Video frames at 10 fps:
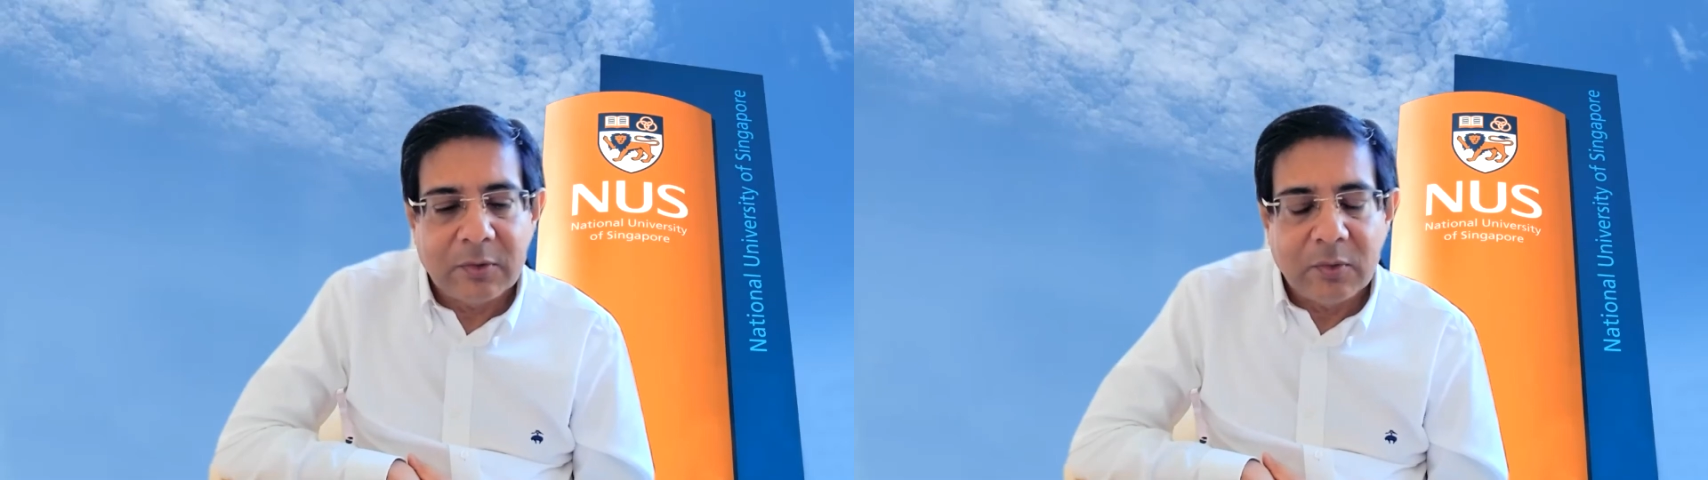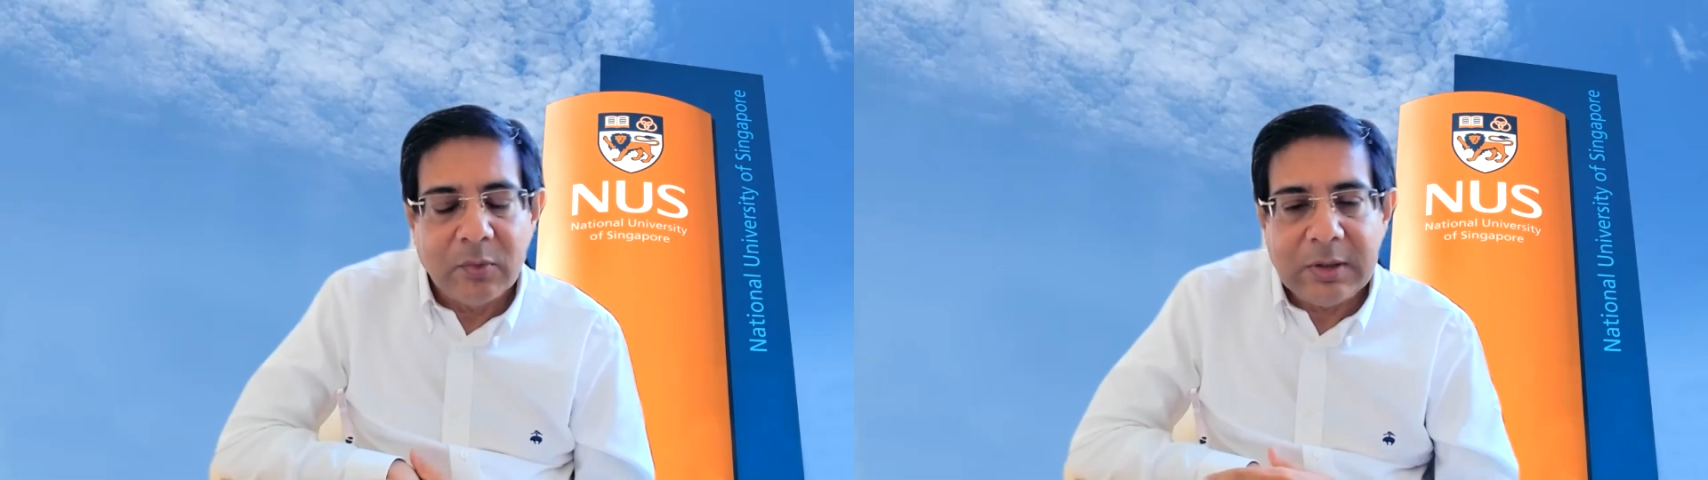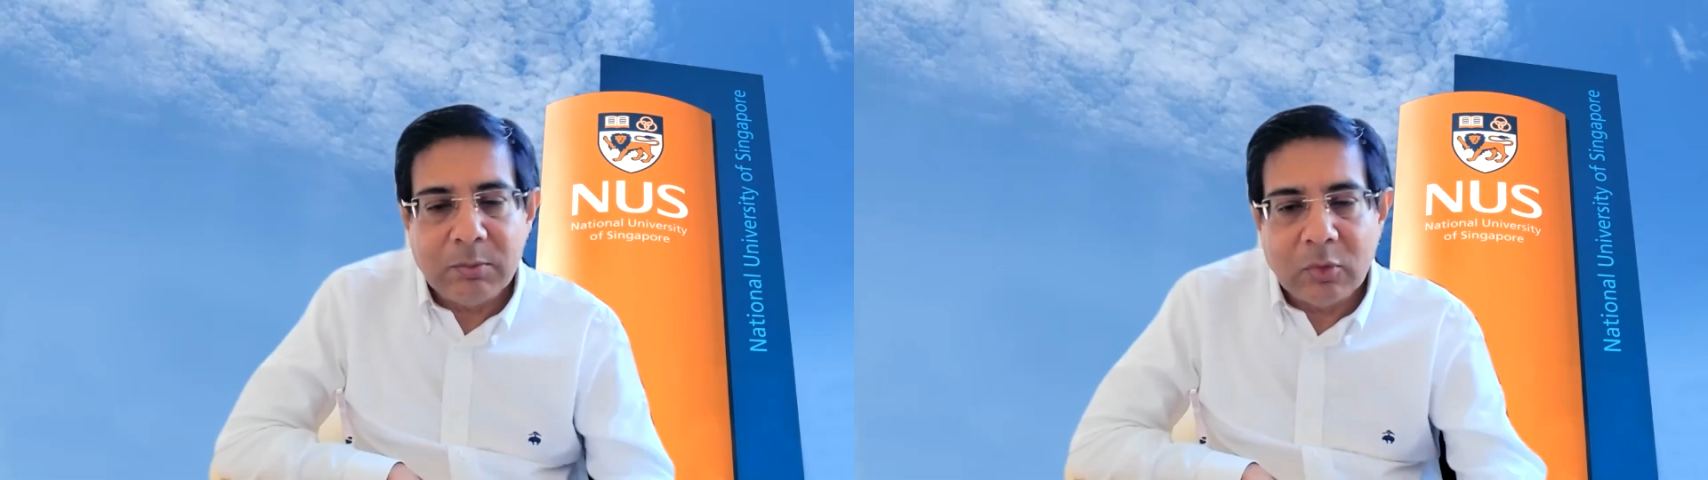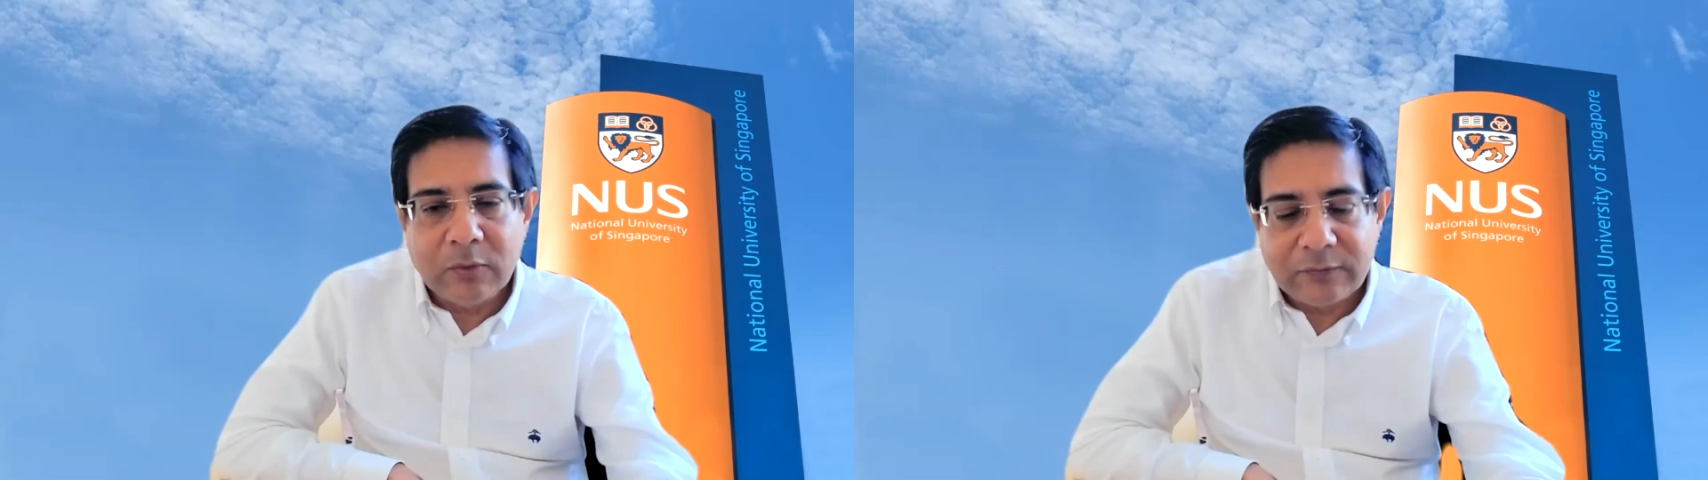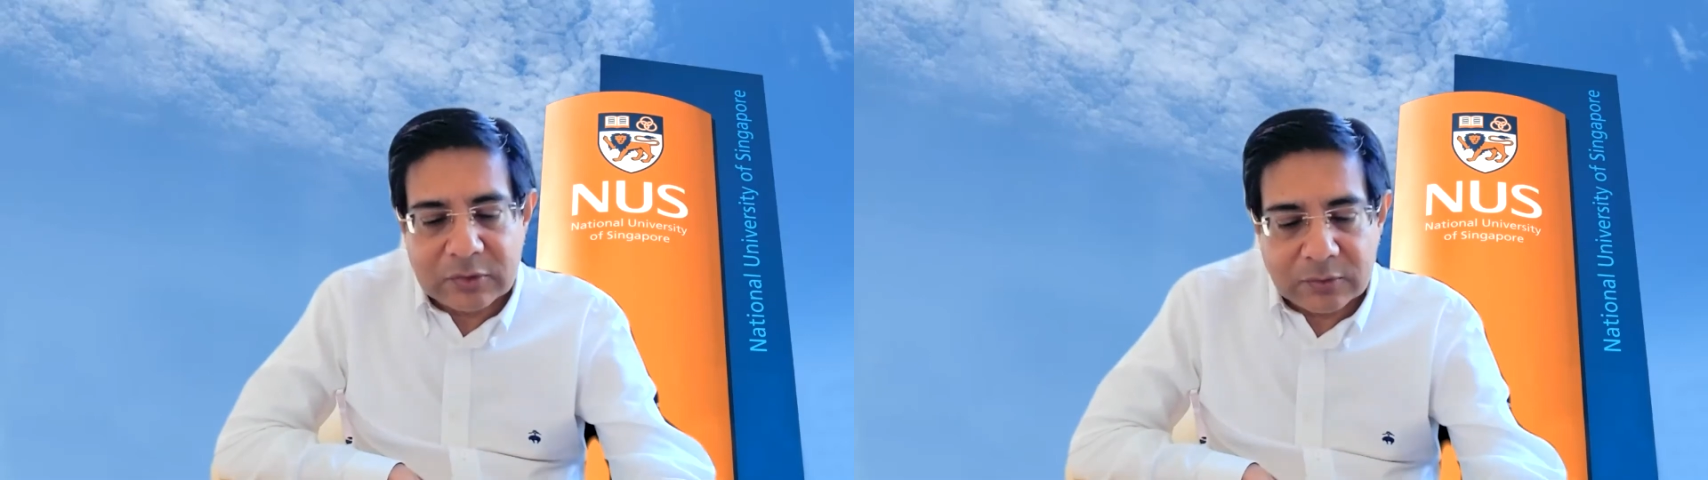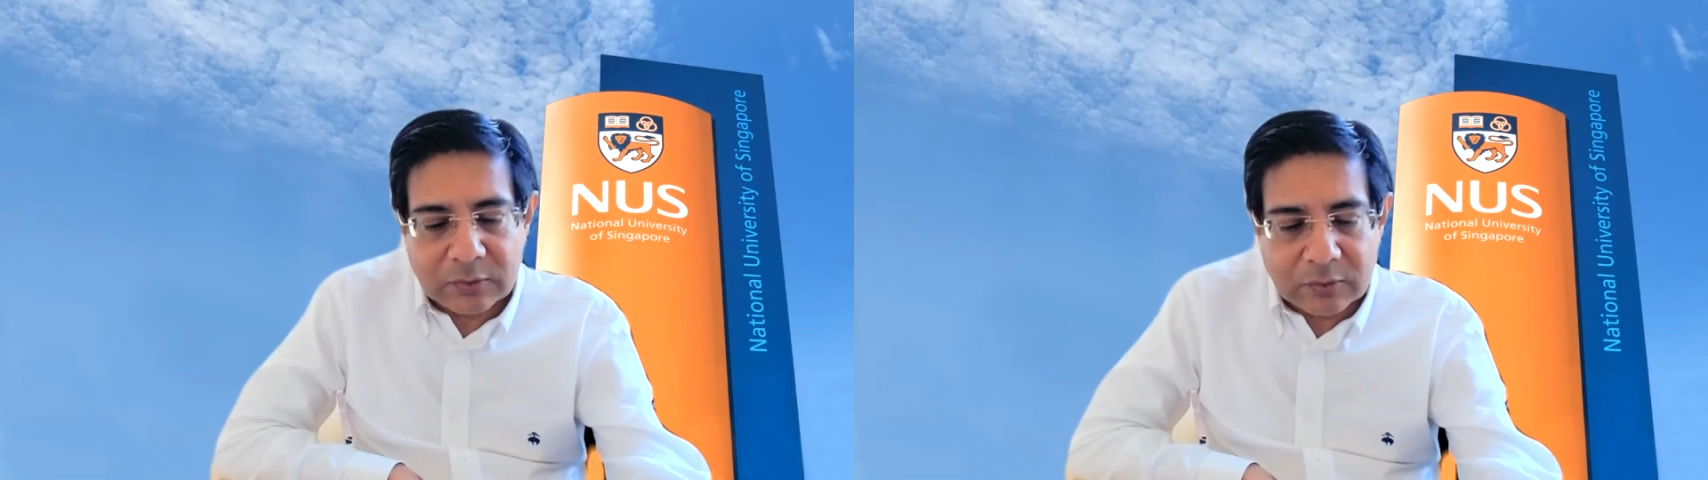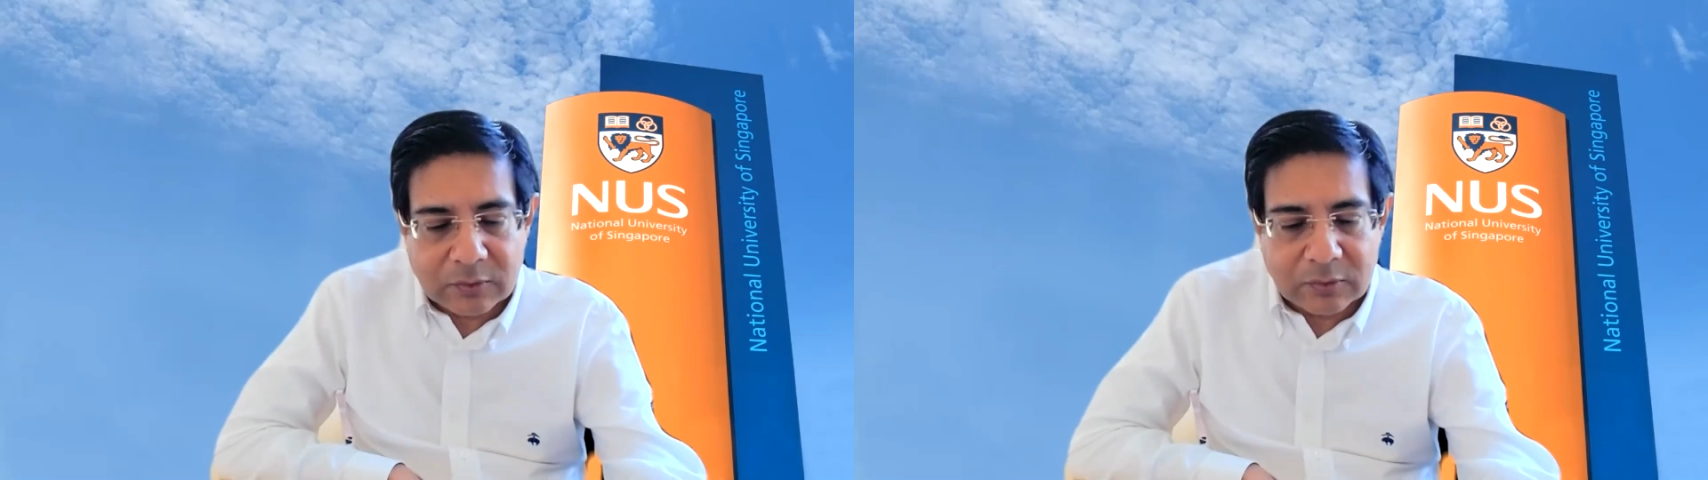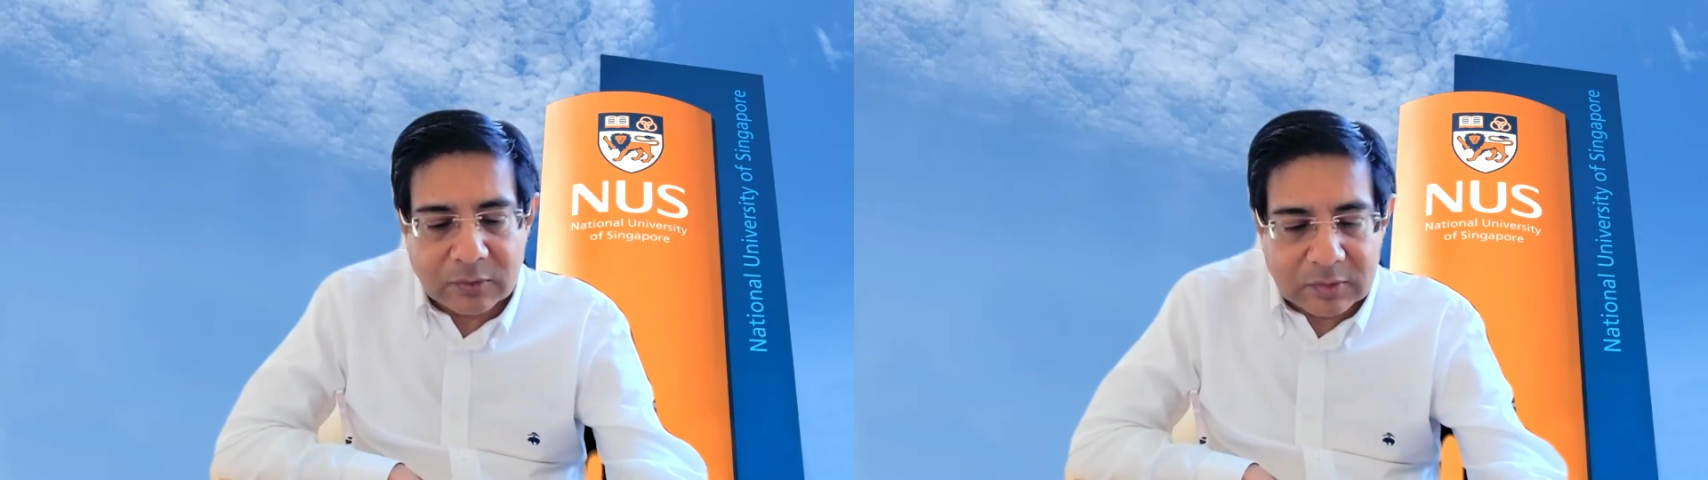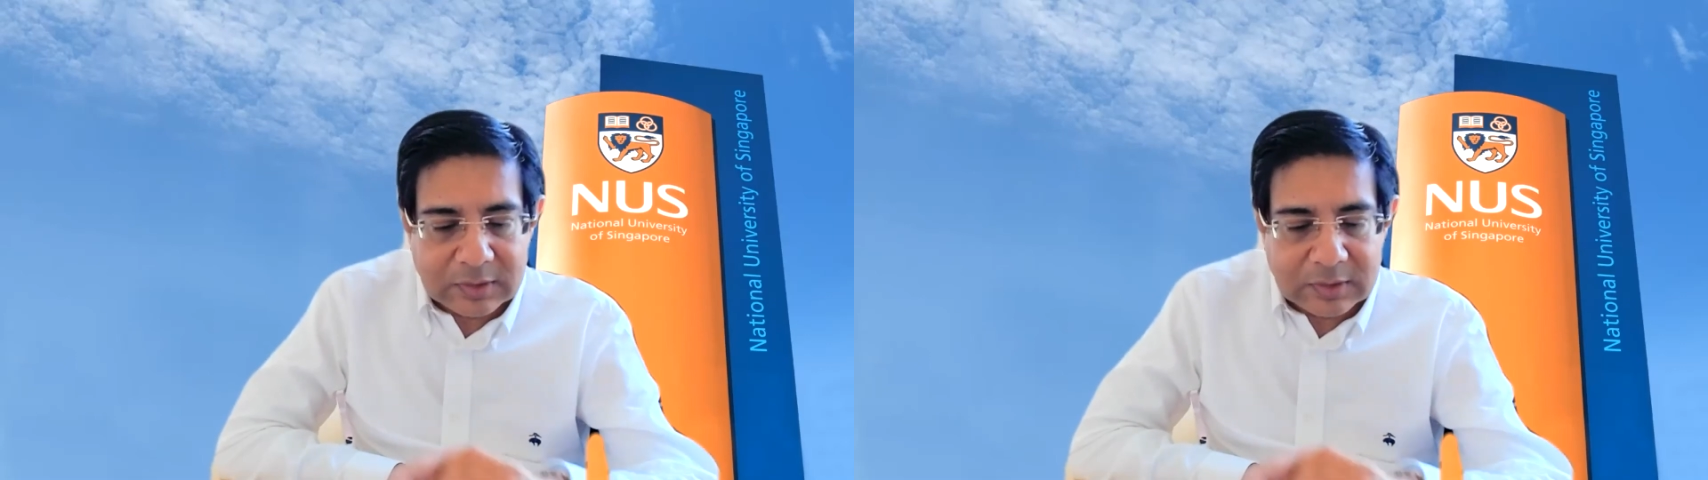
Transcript: We move to